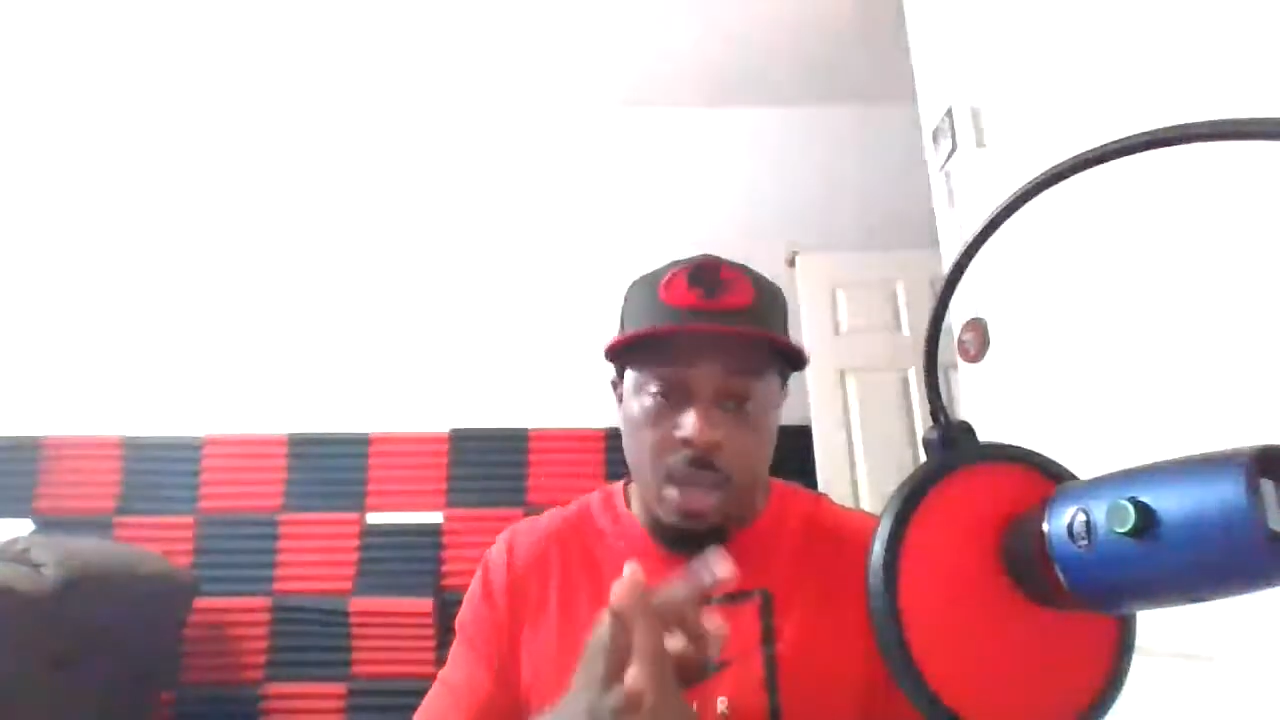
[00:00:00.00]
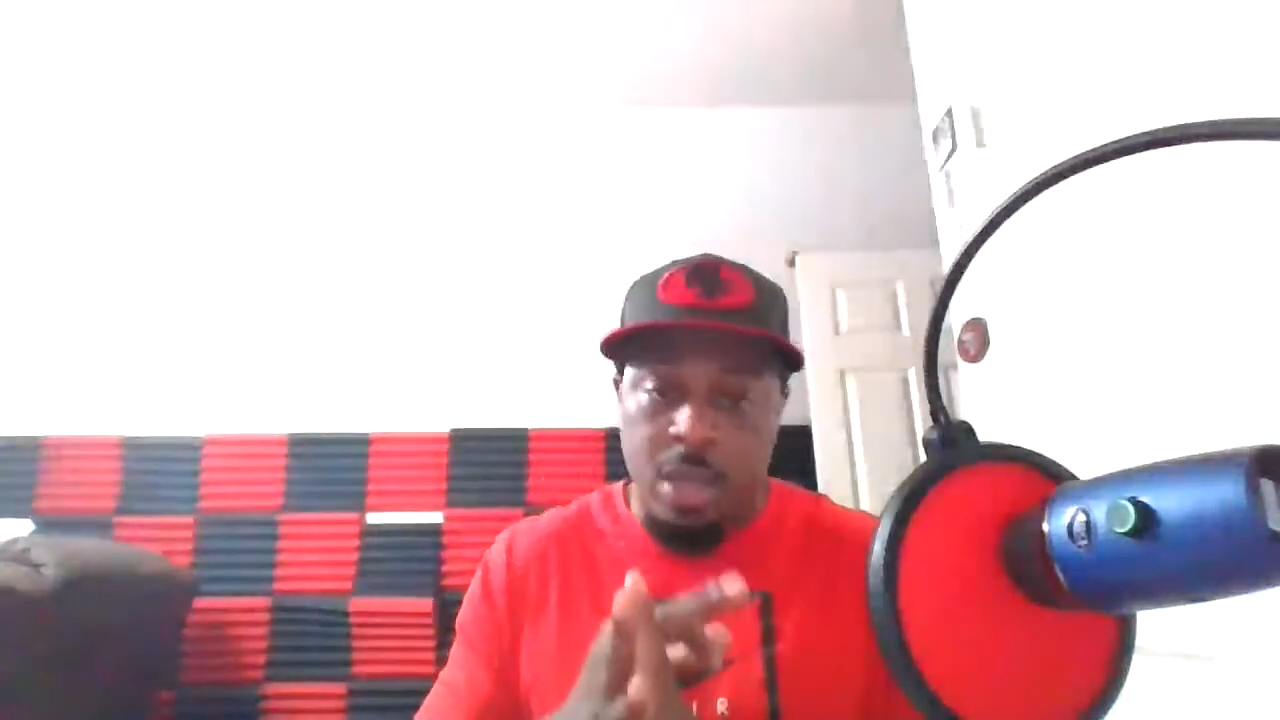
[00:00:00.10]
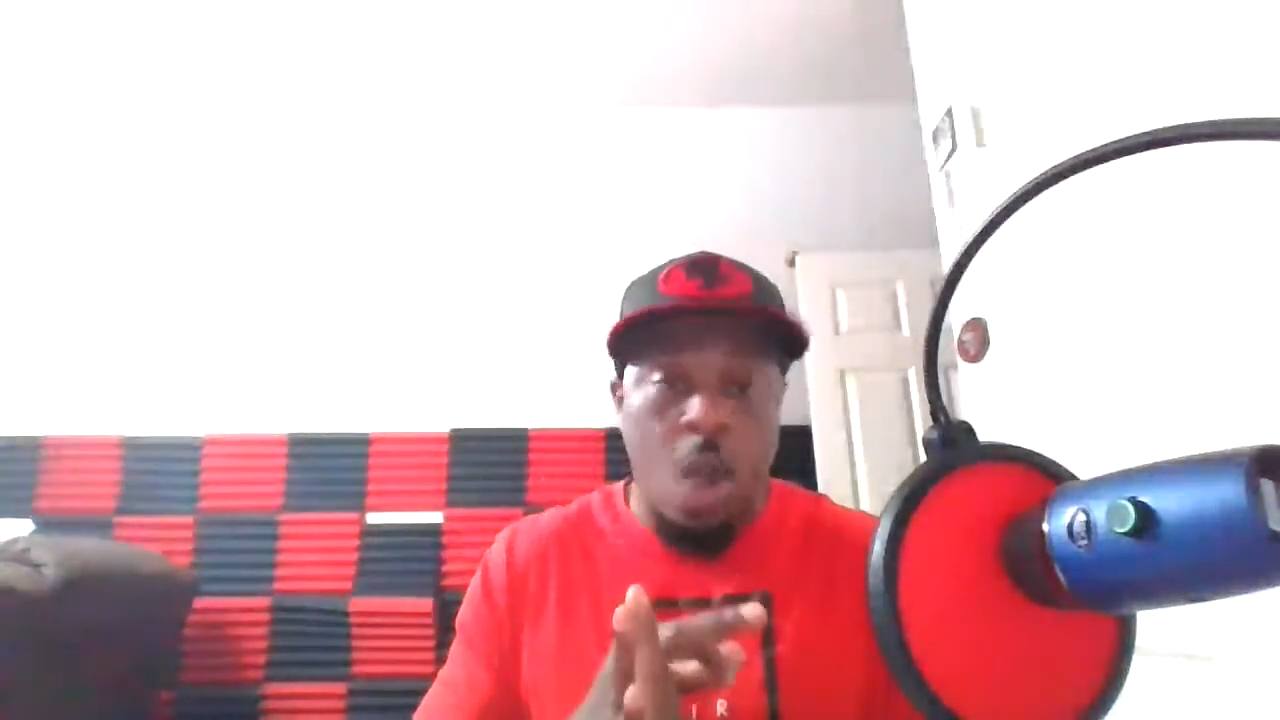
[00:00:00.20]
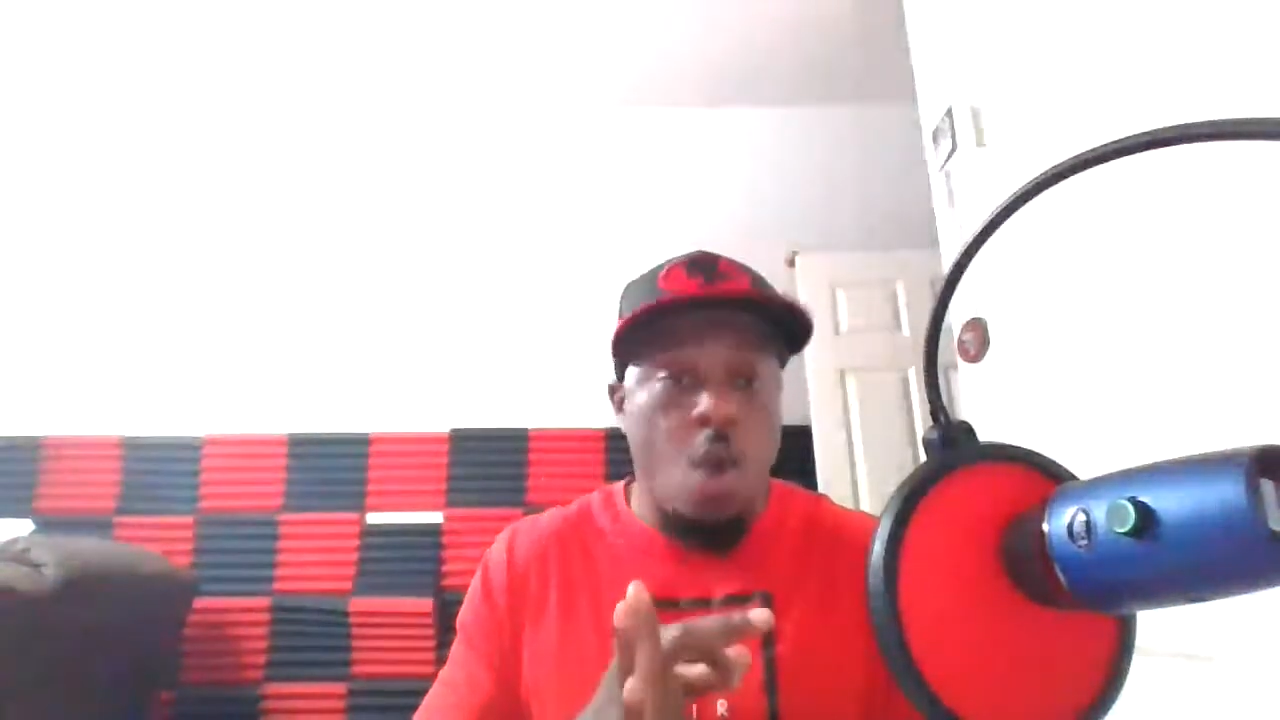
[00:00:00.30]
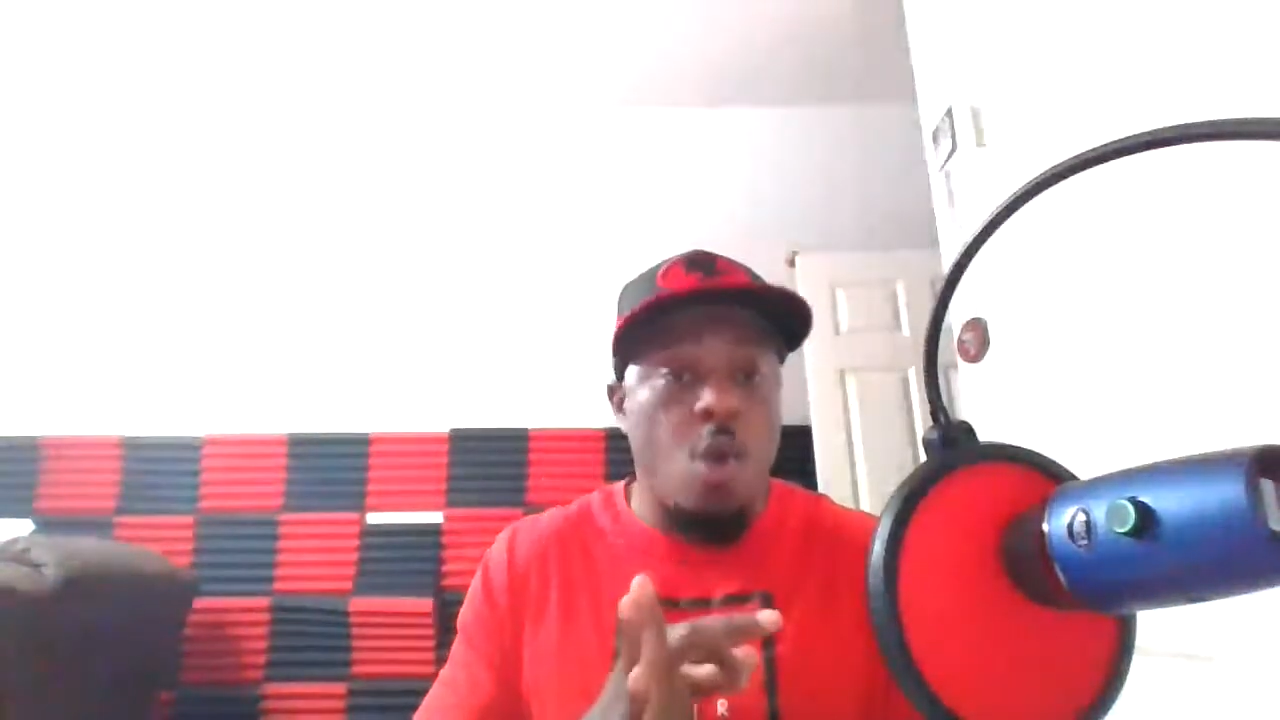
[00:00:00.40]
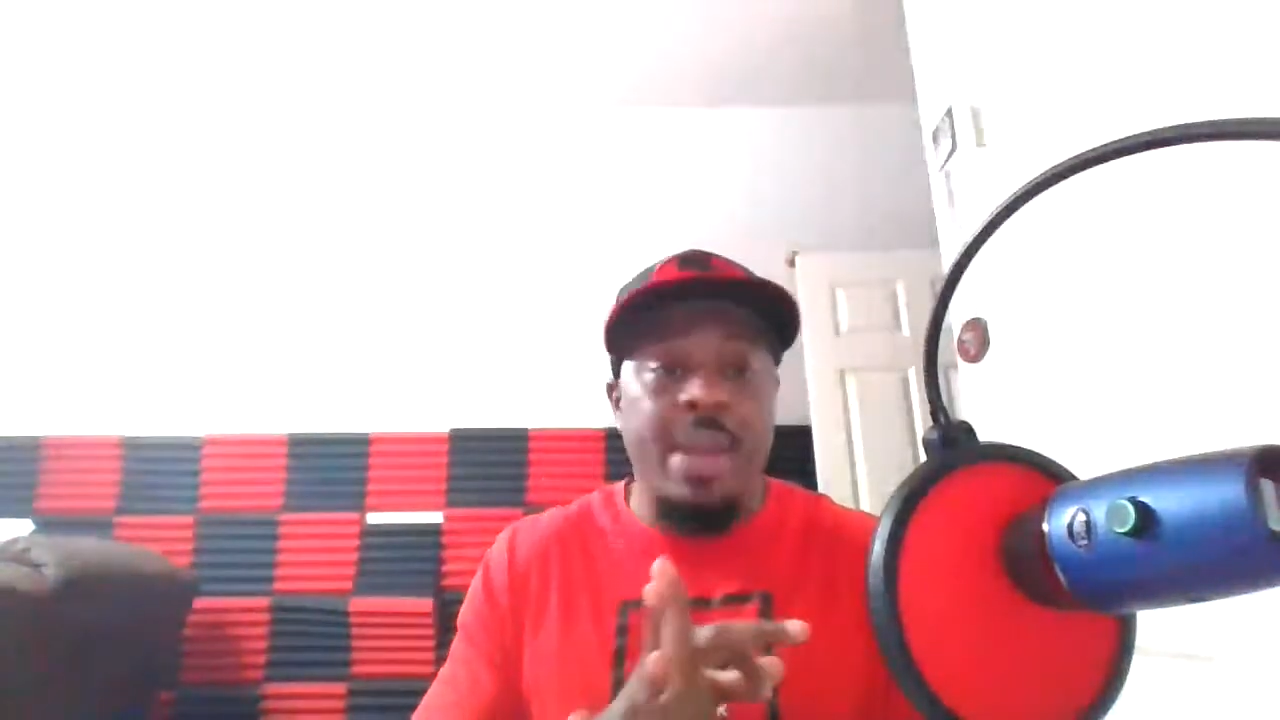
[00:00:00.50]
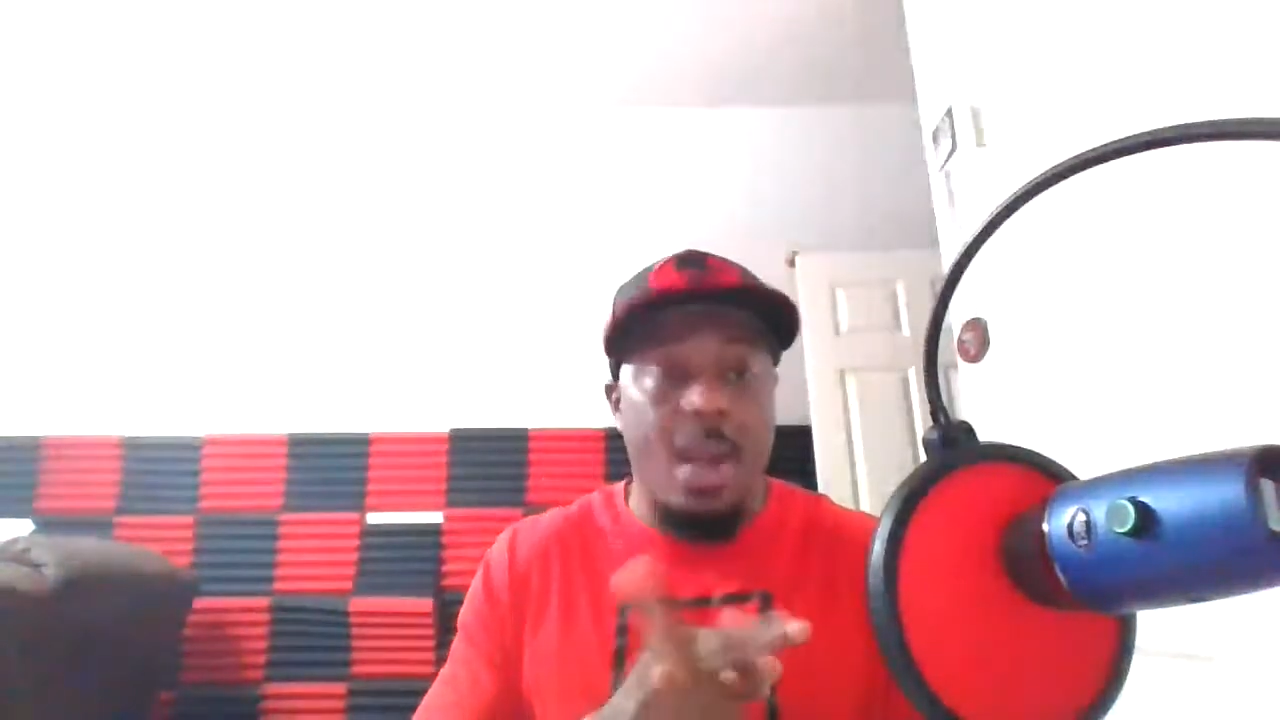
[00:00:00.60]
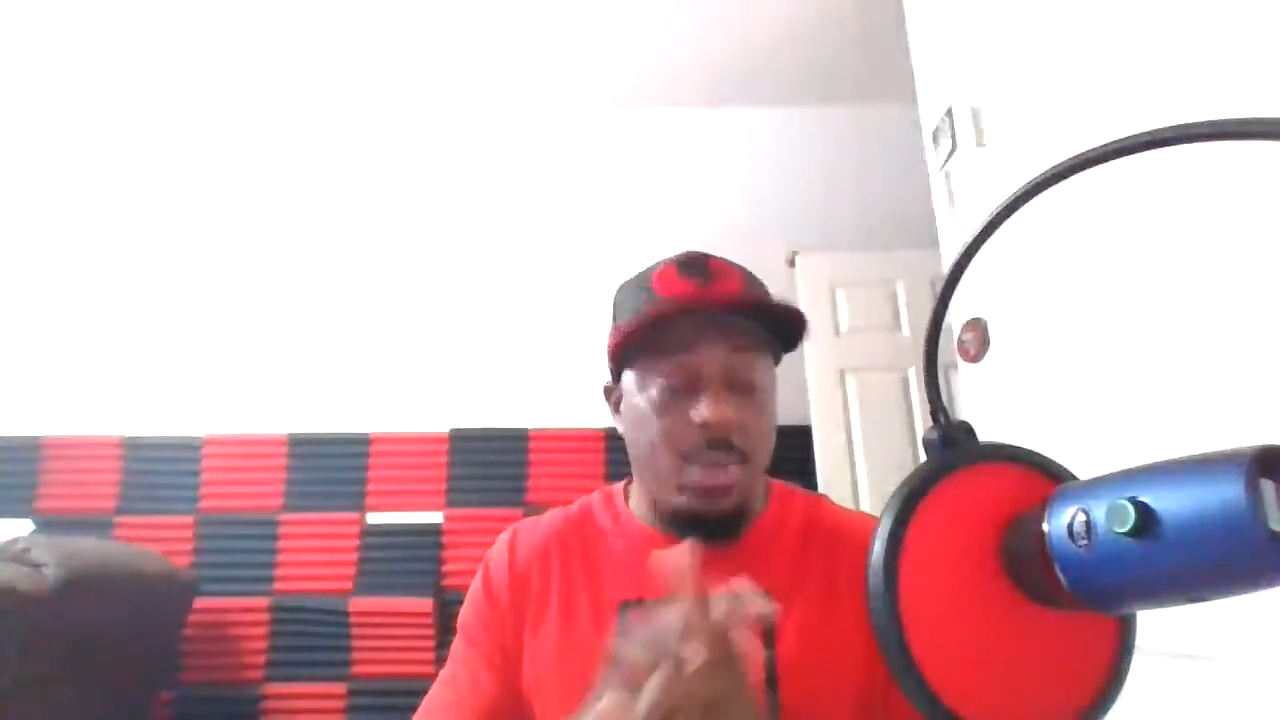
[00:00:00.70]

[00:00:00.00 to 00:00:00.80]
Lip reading: Coleman. I